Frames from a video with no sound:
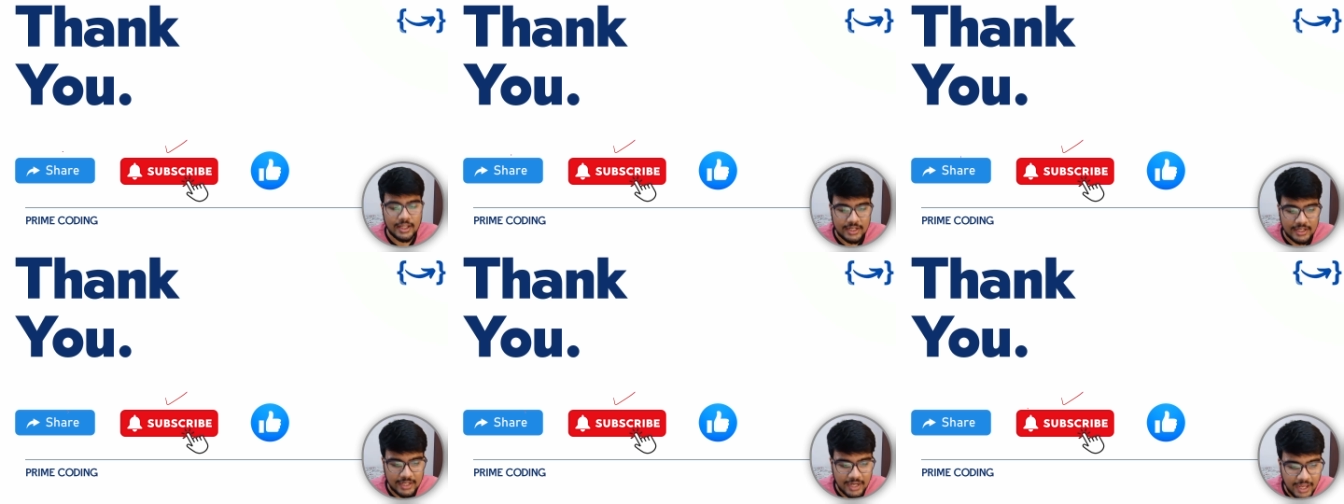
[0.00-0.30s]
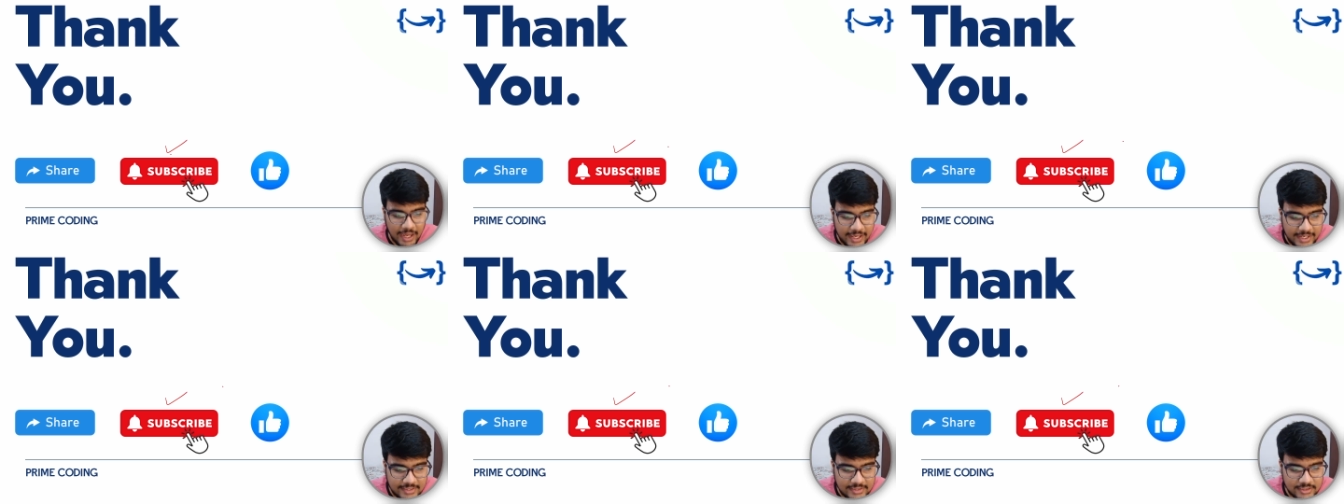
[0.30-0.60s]

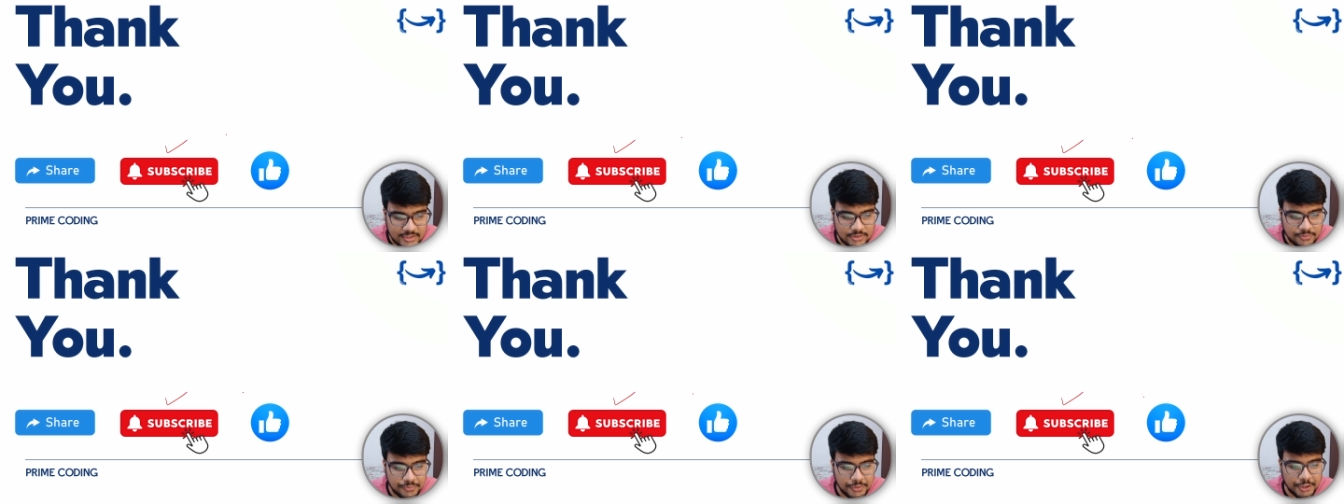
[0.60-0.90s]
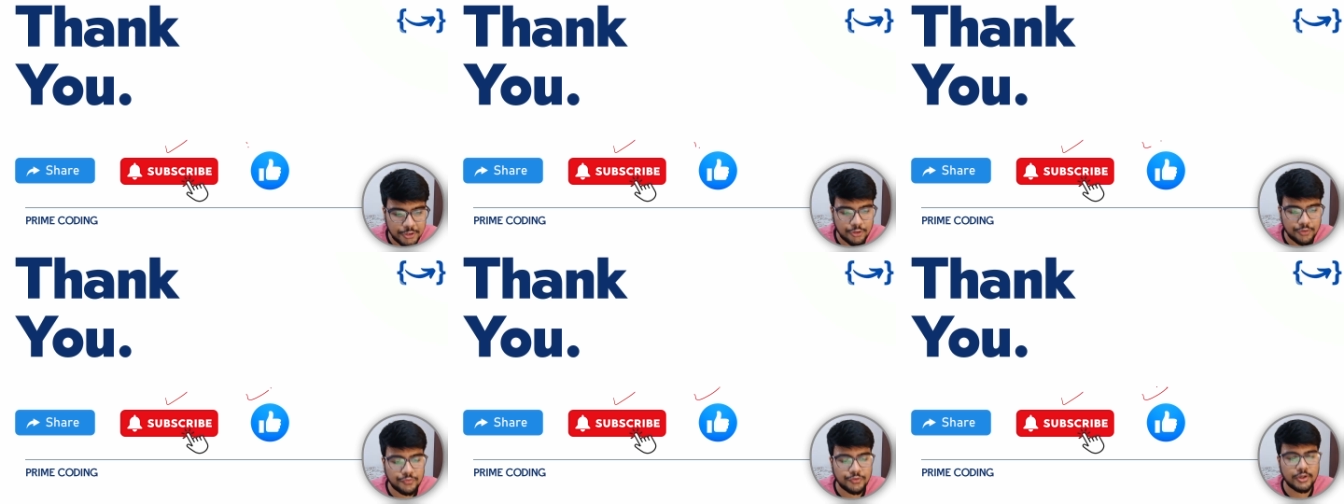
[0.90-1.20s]
like this
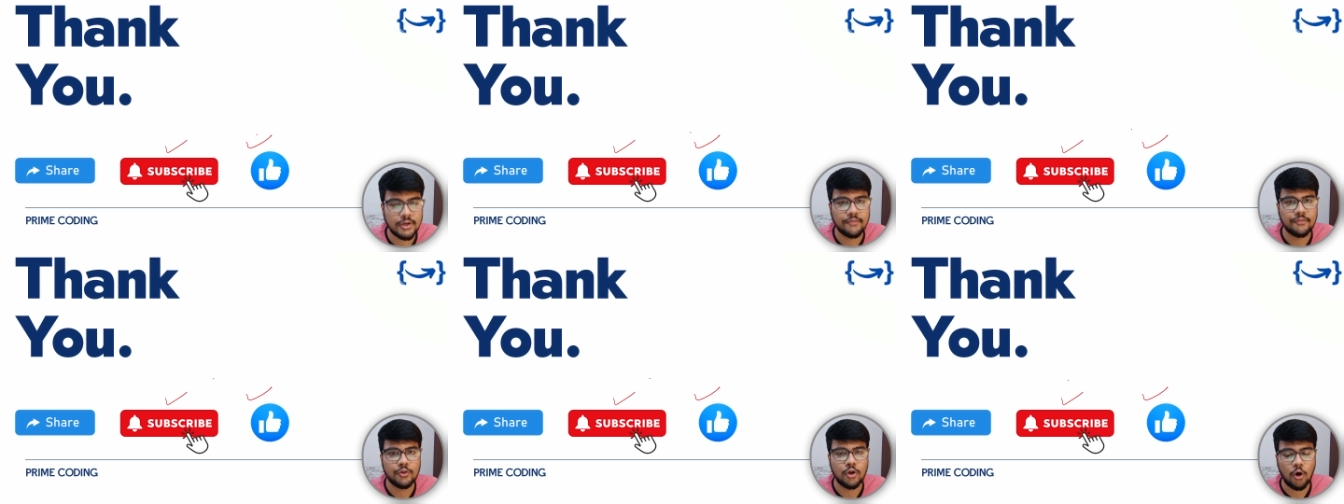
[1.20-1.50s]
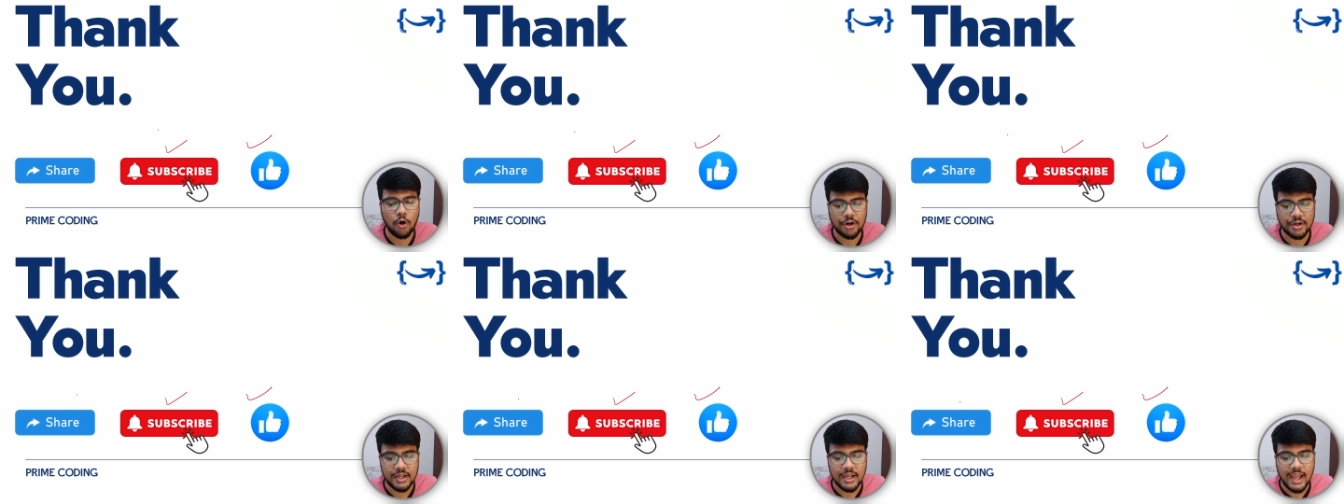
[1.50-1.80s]
video if you have
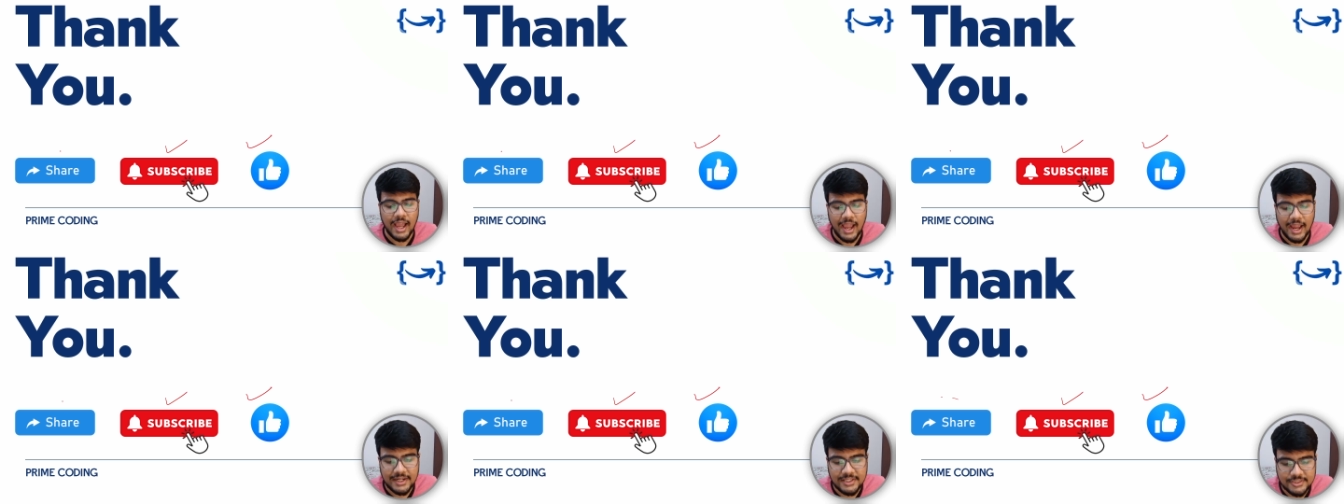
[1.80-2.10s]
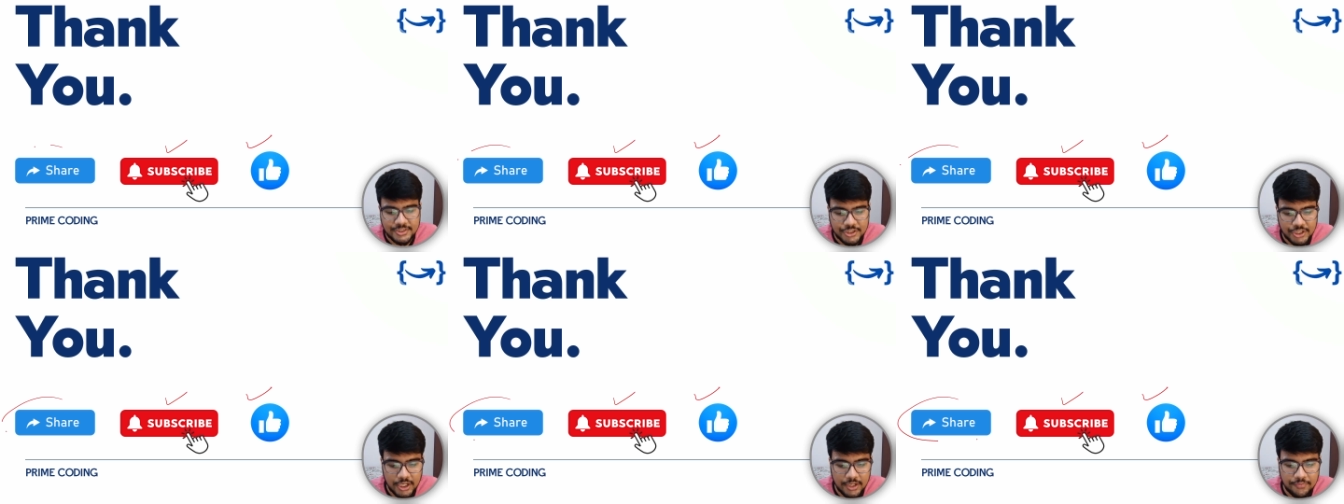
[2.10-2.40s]
not,
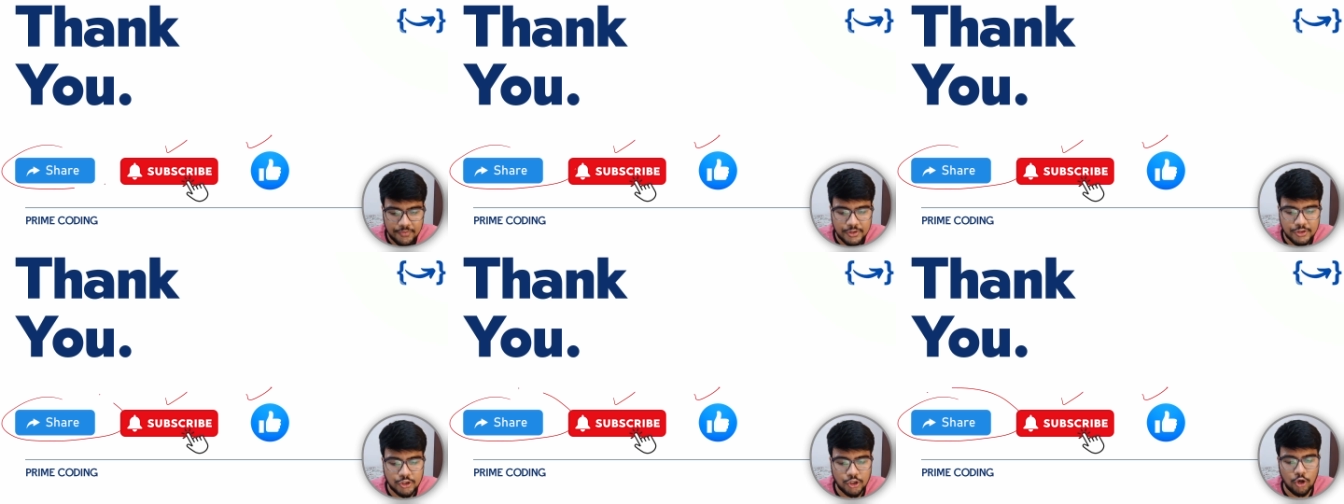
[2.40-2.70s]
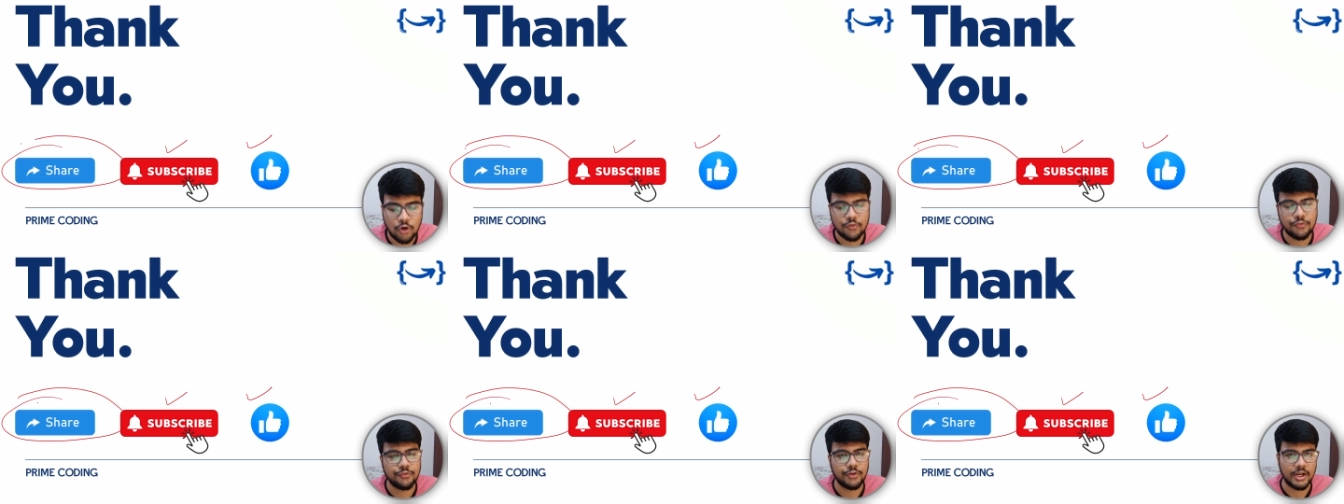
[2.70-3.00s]
and share with
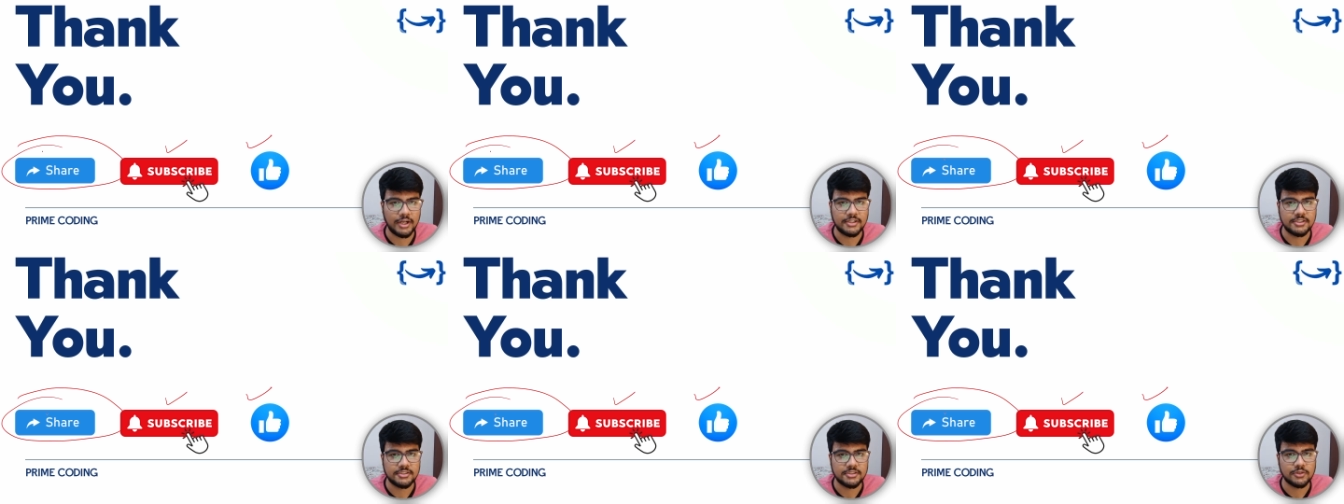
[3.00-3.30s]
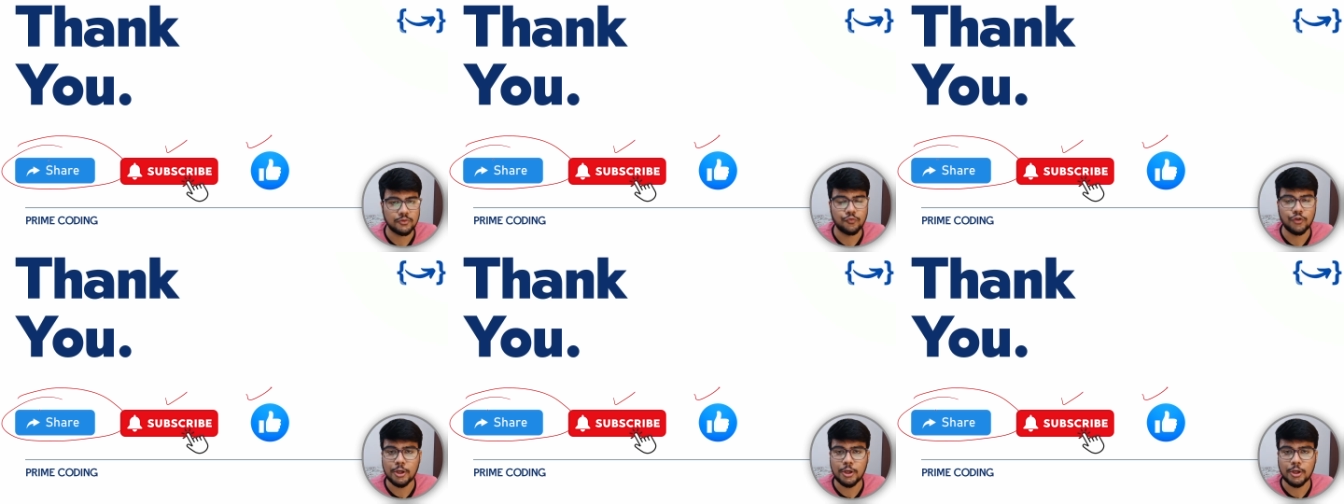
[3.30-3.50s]
your friends.